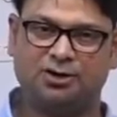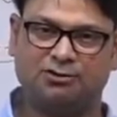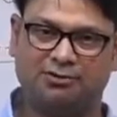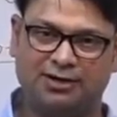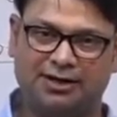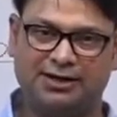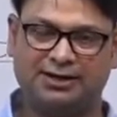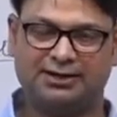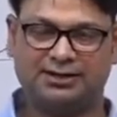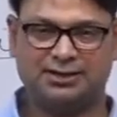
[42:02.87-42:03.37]

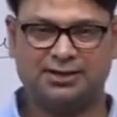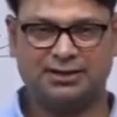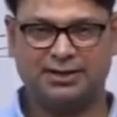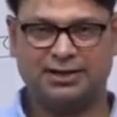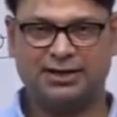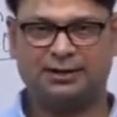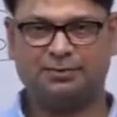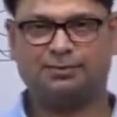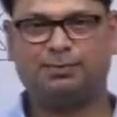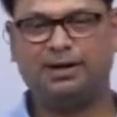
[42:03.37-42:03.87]
over it
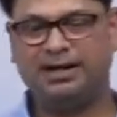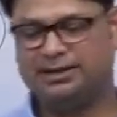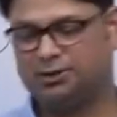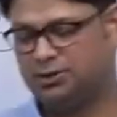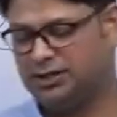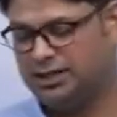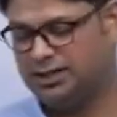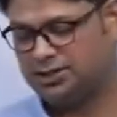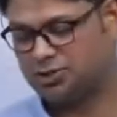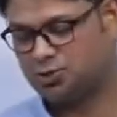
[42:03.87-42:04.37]
by
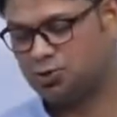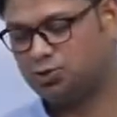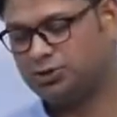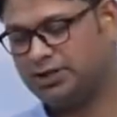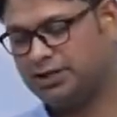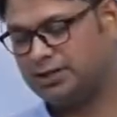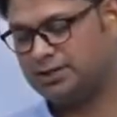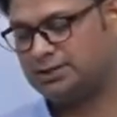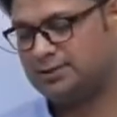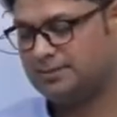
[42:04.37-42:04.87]
these two
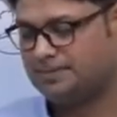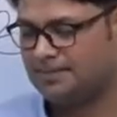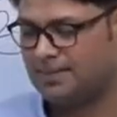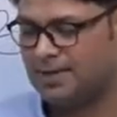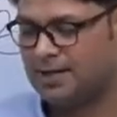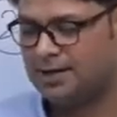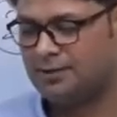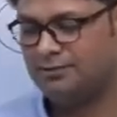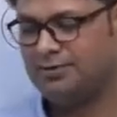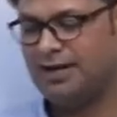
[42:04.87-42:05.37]
things.
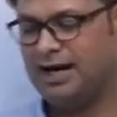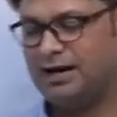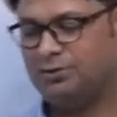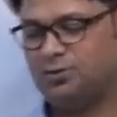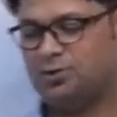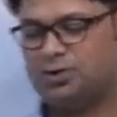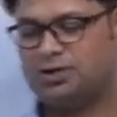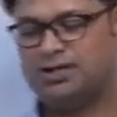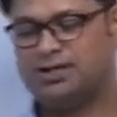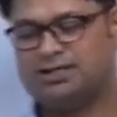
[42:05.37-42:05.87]
We
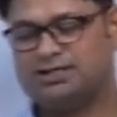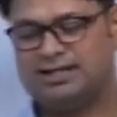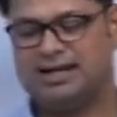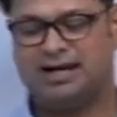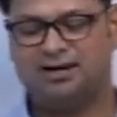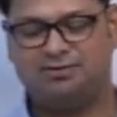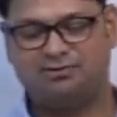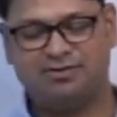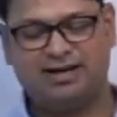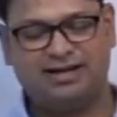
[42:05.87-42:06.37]
have to
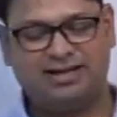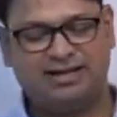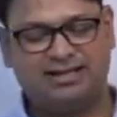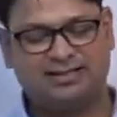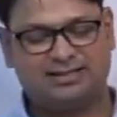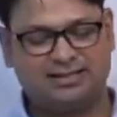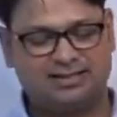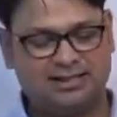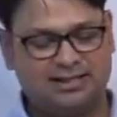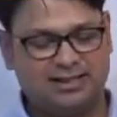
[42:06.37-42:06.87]
understand
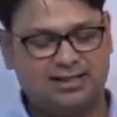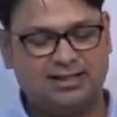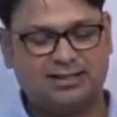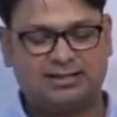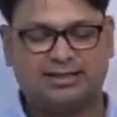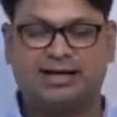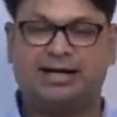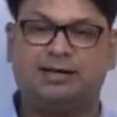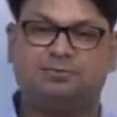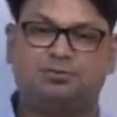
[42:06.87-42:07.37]
various
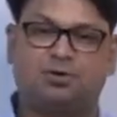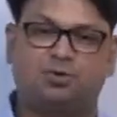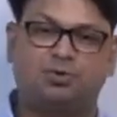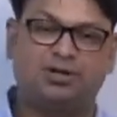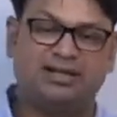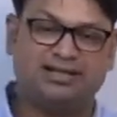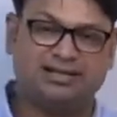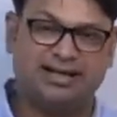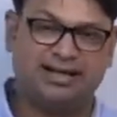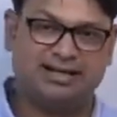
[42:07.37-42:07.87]
types
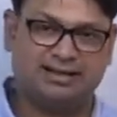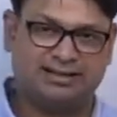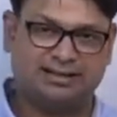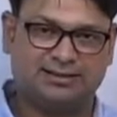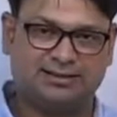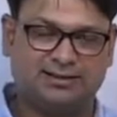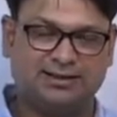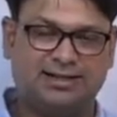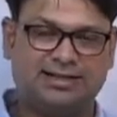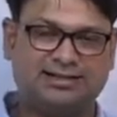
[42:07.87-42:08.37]
of descent.
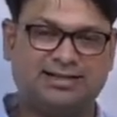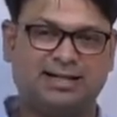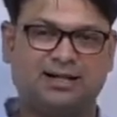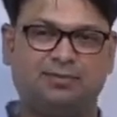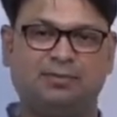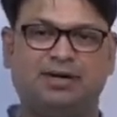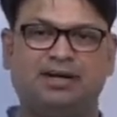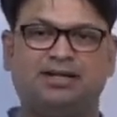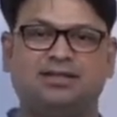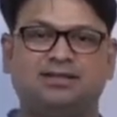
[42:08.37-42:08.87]
Descent
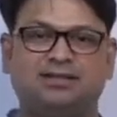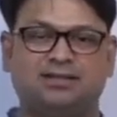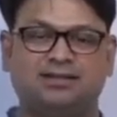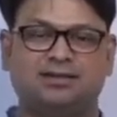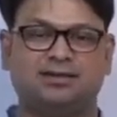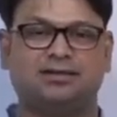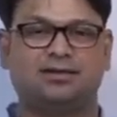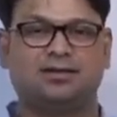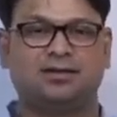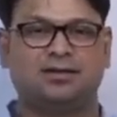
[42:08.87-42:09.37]
means
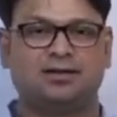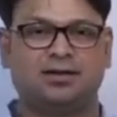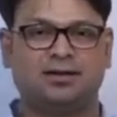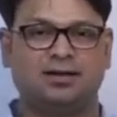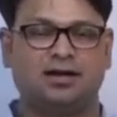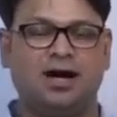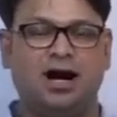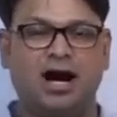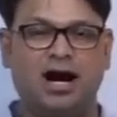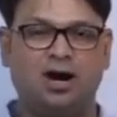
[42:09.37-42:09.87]

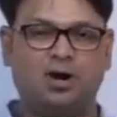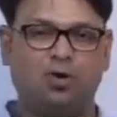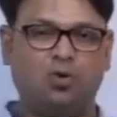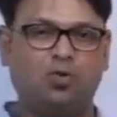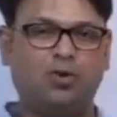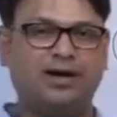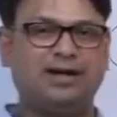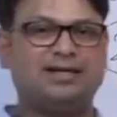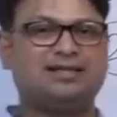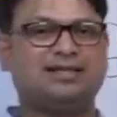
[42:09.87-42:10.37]
how
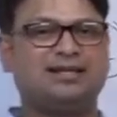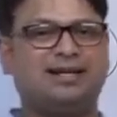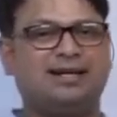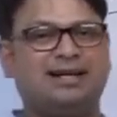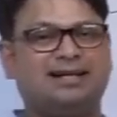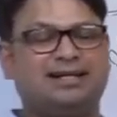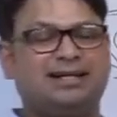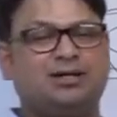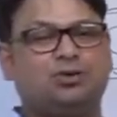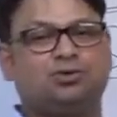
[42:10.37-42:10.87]
one is
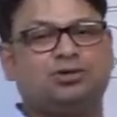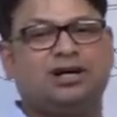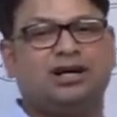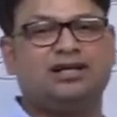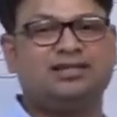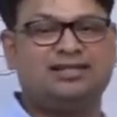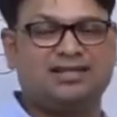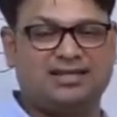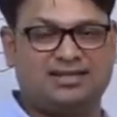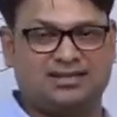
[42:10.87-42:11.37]
related to the
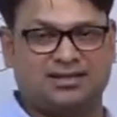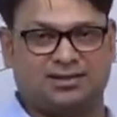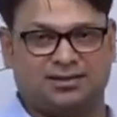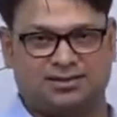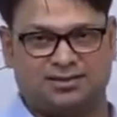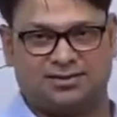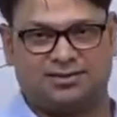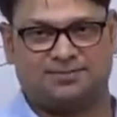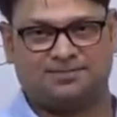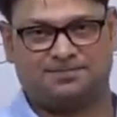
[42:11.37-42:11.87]

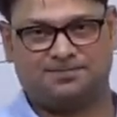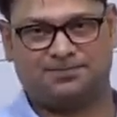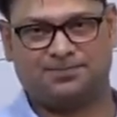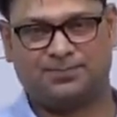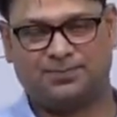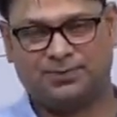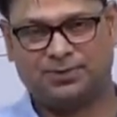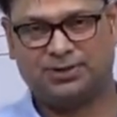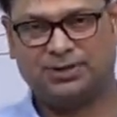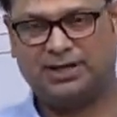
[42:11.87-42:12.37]
ancestors,
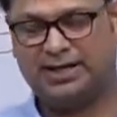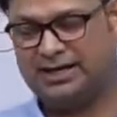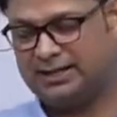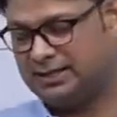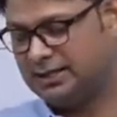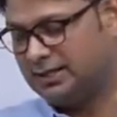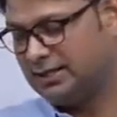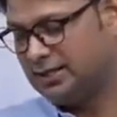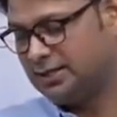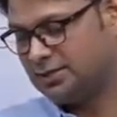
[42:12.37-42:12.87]

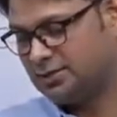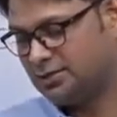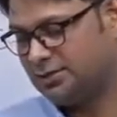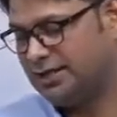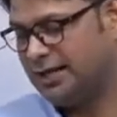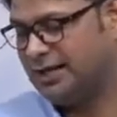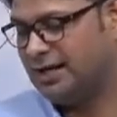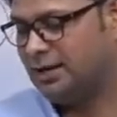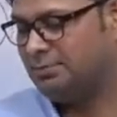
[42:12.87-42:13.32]
right? So there